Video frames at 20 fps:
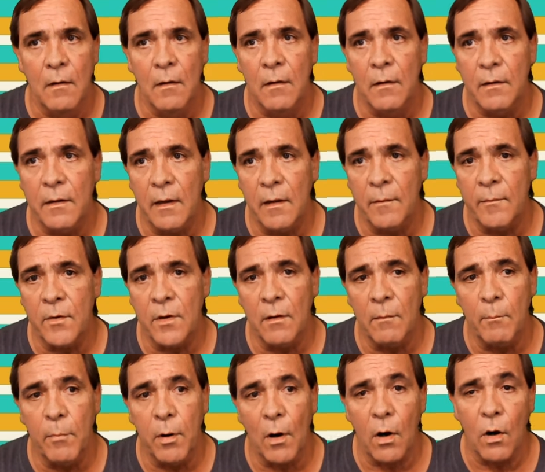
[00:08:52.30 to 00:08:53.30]
Okay, I'm going to
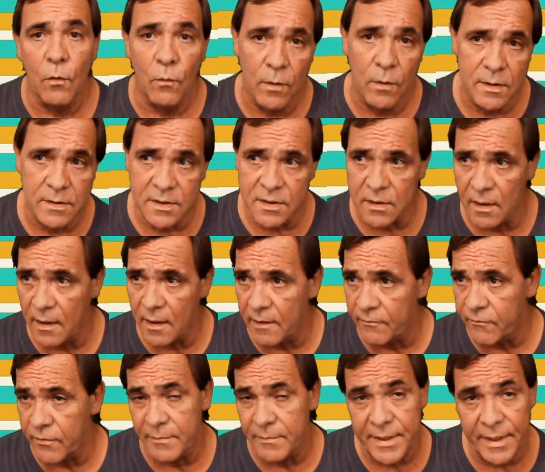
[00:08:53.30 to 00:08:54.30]
borrow one slide
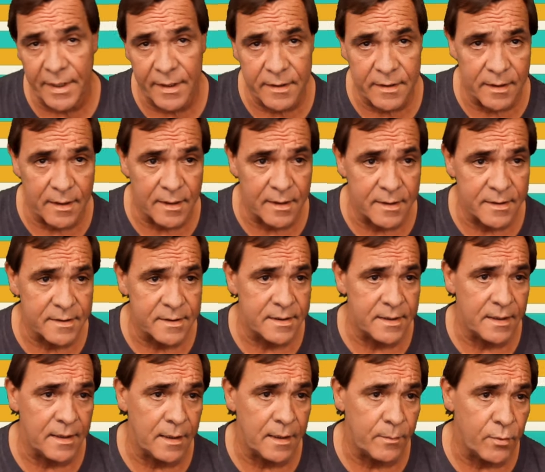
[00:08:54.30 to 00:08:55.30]
from TechYes
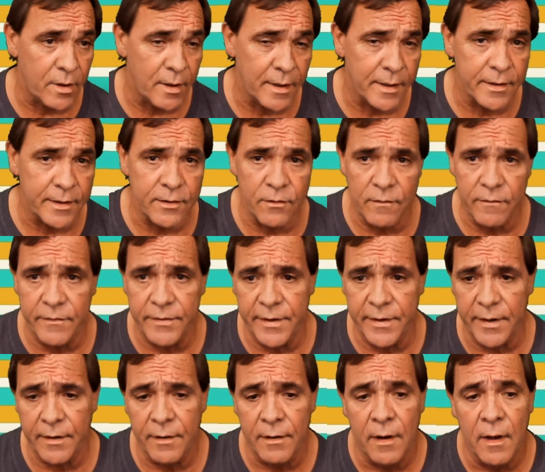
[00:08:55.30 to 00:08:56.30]
City, Brian, over
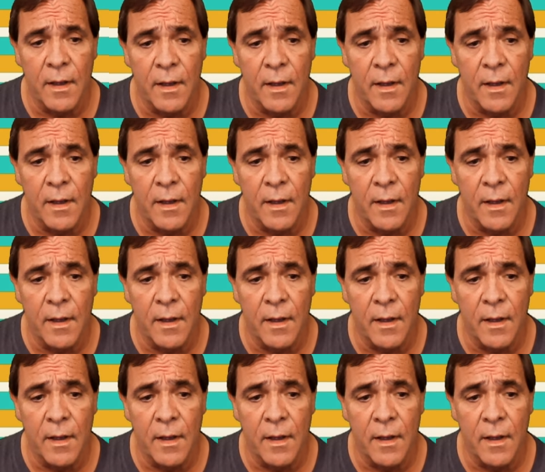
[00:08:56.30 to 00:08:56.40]
there.